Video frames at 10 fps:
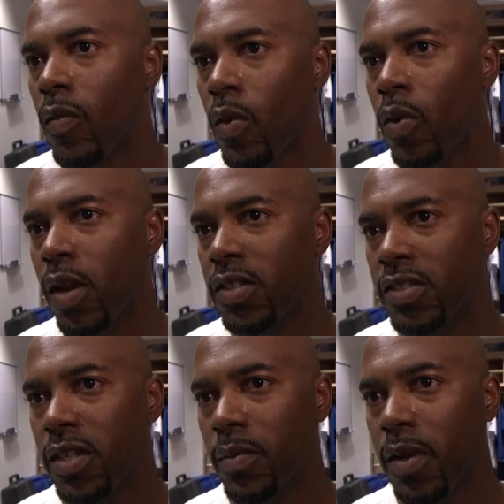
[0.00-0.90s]
Well, I
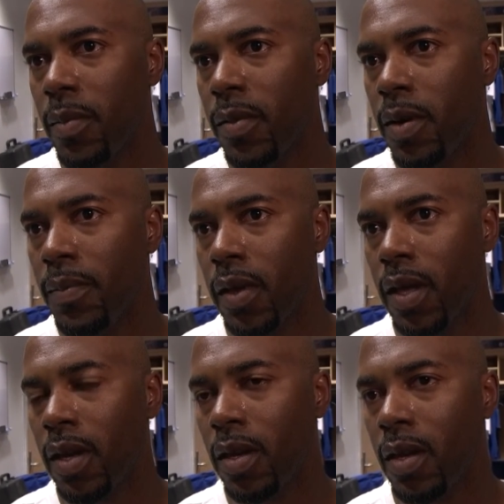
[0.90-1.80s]
see him come up,
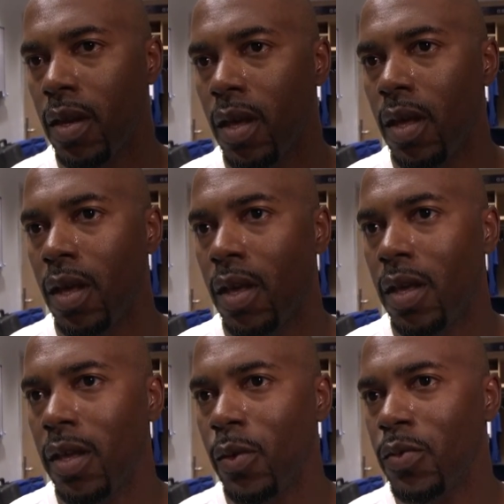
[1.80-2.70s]
and
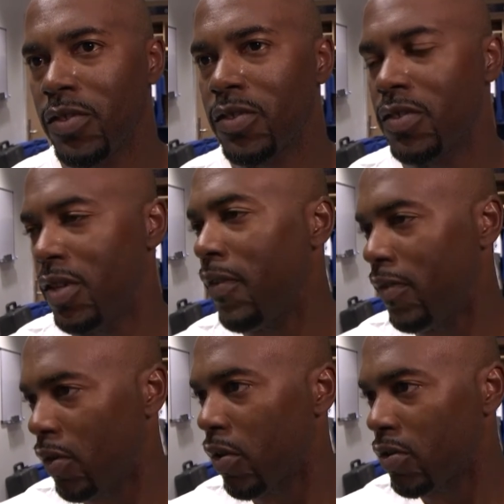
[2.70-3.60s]
he was
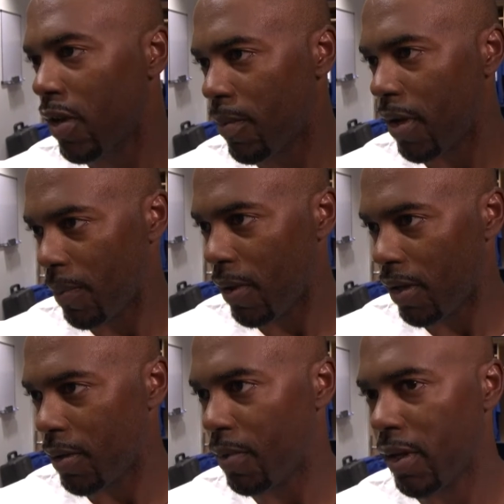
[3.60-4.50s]
definitely going to try to make a play at
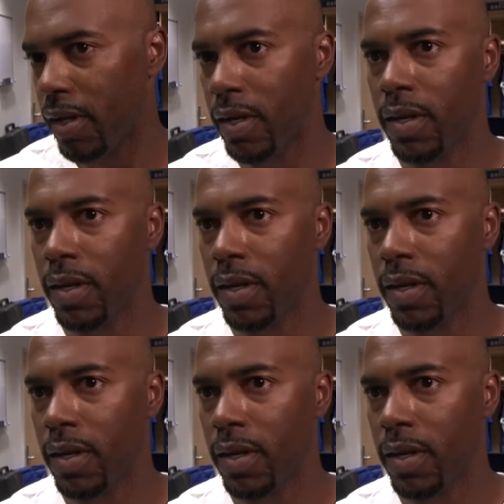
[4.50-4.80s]
the plate.